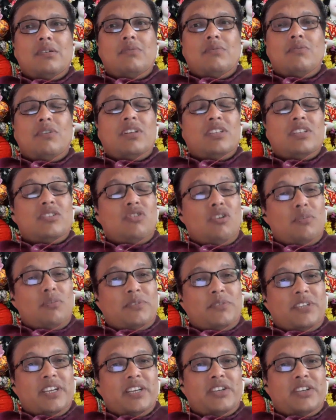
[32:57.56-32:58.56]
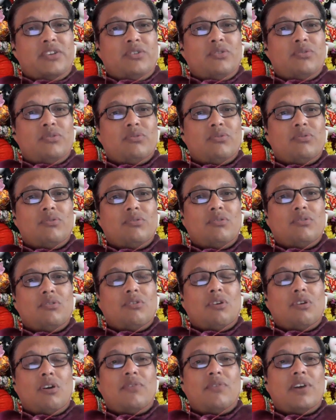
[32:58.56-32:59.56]
What is the objective
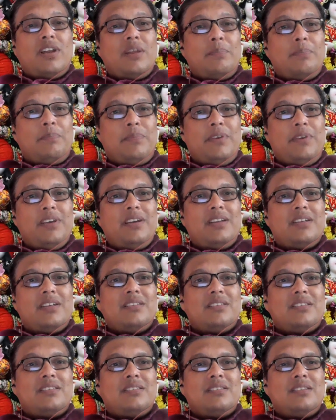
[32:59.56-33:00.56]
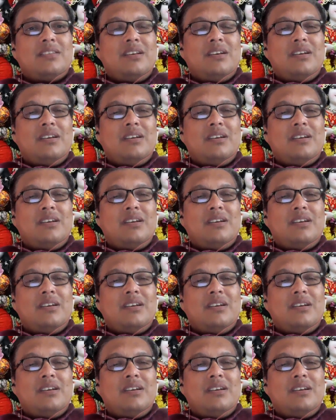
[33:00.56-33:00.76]
of our appearance?